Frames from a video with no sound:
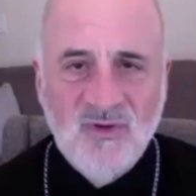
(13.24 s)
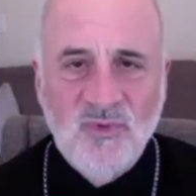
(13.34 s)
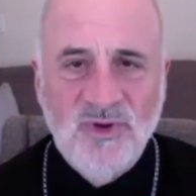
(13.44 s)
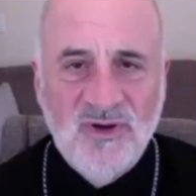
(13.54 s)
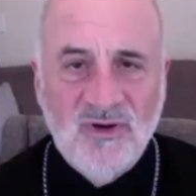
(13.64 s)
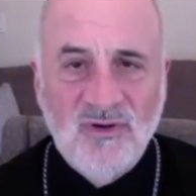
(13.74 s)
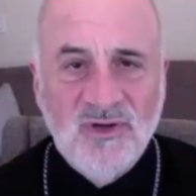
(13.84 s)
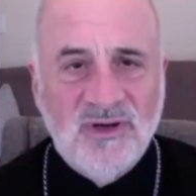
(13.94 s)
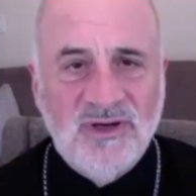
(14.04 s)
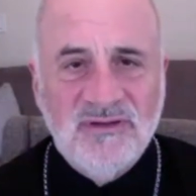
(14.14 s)
We know
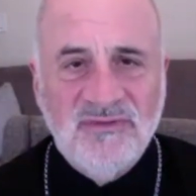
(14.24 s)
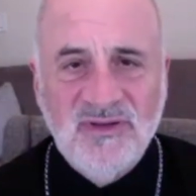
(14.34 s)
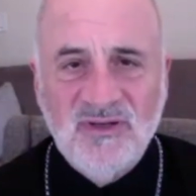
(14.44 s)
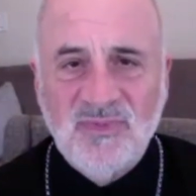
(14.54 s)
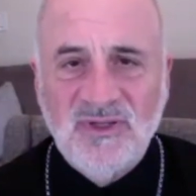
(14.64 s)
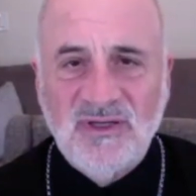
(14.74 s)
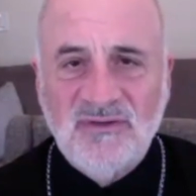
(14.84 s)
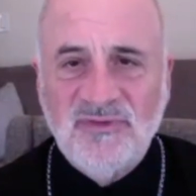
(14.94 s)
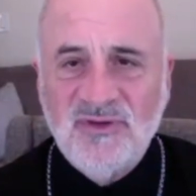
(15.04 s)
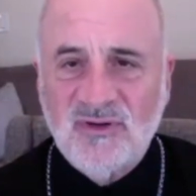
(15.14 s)
your undefeatable
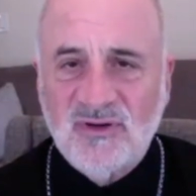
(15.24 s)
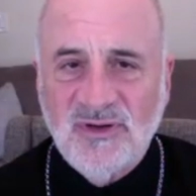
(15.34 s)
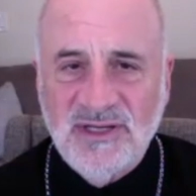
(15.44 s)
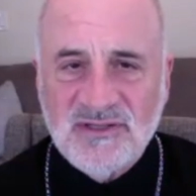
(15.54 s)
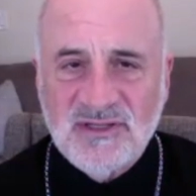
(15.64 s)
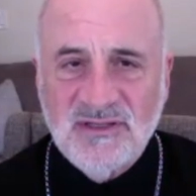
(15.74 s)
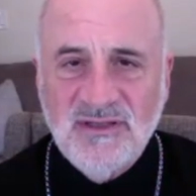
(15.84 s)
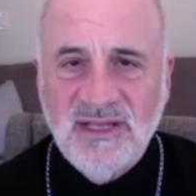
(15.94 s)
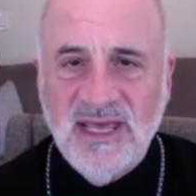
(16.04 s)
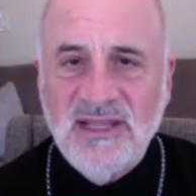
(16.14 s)
love for your creation
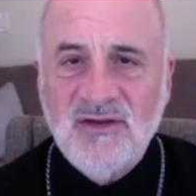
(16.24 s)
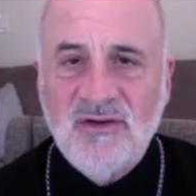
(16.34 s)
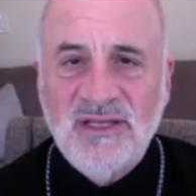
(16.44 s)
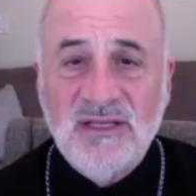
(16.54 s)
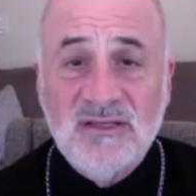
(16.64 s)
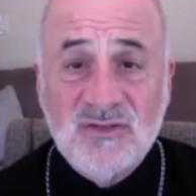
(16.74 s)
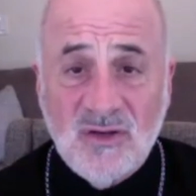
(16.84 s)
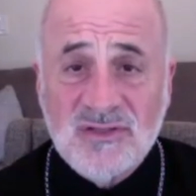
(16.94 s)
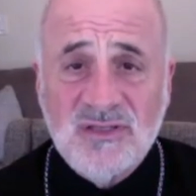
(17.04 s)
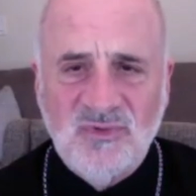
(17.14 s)
and your
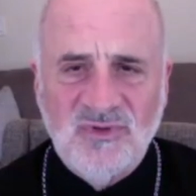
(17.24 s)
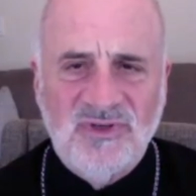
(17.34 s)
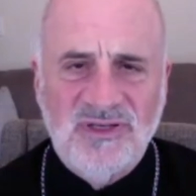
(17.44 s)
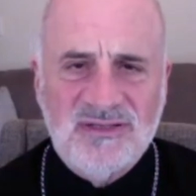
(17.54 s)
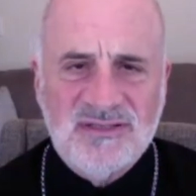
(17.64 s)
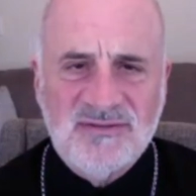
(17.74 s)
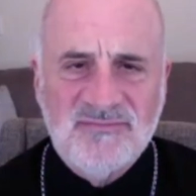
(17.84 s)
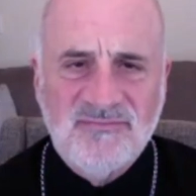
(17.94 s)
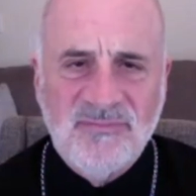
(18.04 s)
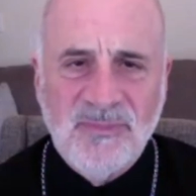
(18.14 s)
inexhaustible goodness.
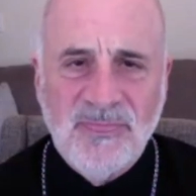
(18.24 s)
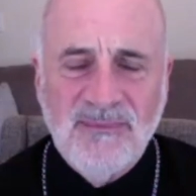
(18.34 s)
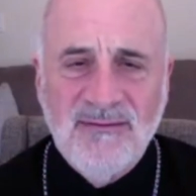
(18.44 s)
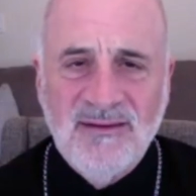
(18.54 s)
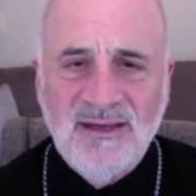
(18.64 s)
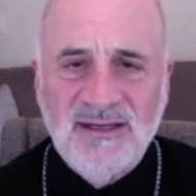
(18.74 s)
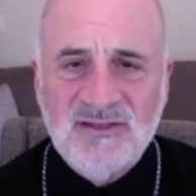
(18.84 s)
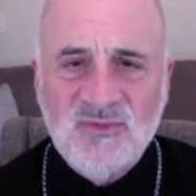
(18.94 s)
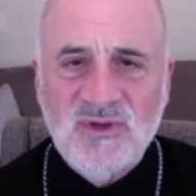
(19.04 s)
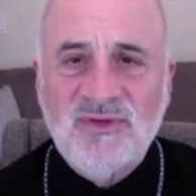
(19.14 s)

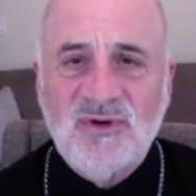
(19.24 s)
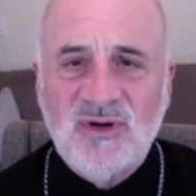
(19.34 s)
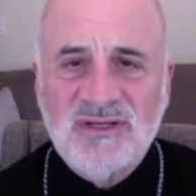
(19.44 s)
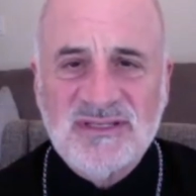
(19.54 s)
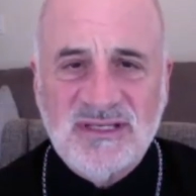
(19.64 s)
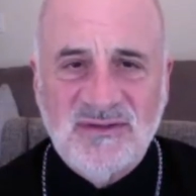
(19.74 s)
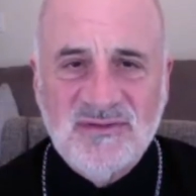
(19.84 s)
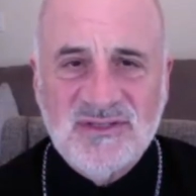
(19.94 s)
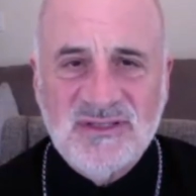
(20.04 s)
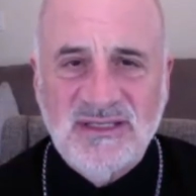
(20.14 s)
Hence, we throw
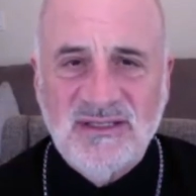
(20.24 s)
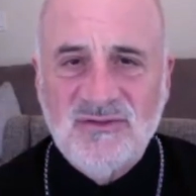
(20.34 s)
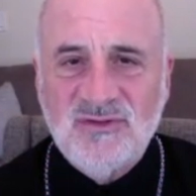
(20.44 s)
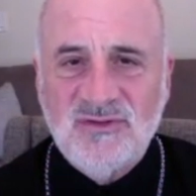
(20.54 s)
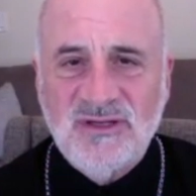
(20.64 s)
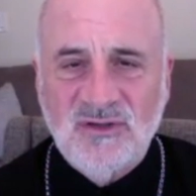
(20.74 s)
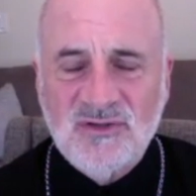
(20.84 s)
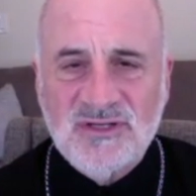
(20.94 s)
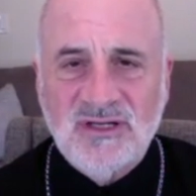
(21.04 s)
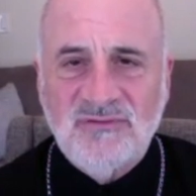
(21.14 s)
ourselves into the
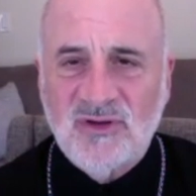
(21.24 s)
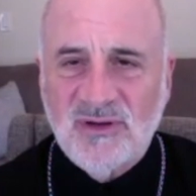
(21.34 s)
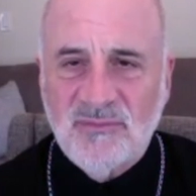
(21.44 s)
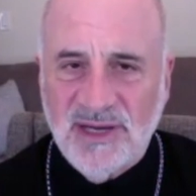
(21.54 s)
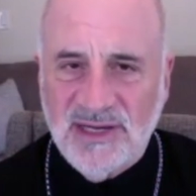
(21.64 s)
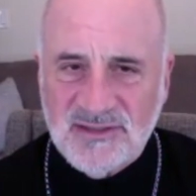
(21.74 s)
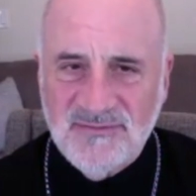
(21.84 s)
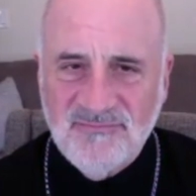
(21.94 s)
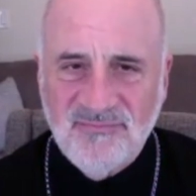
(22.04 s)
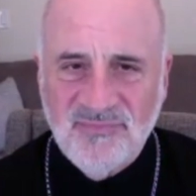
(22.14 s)
ocean of your compassion